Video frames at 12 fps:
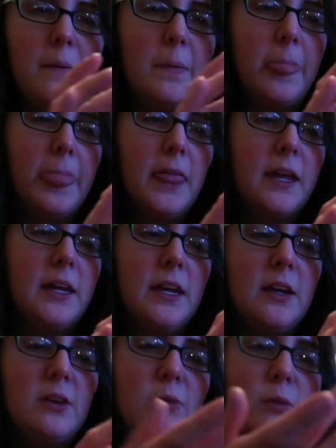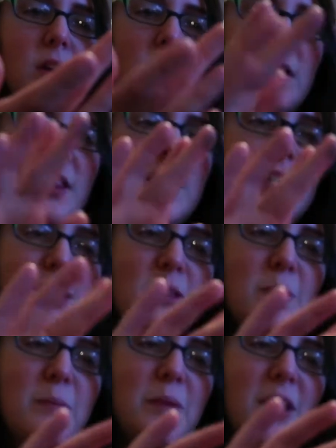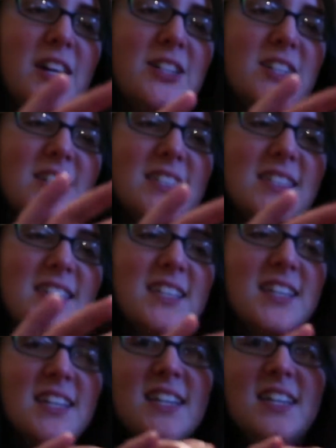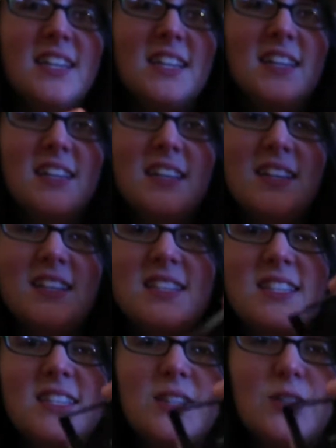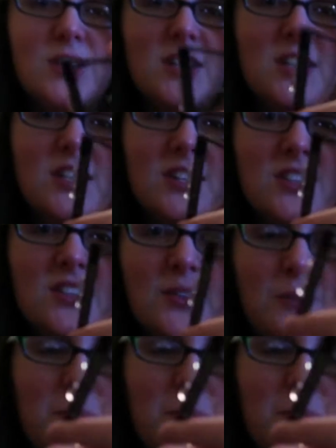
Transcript: myself. Here's one of the splotches. Dark, oh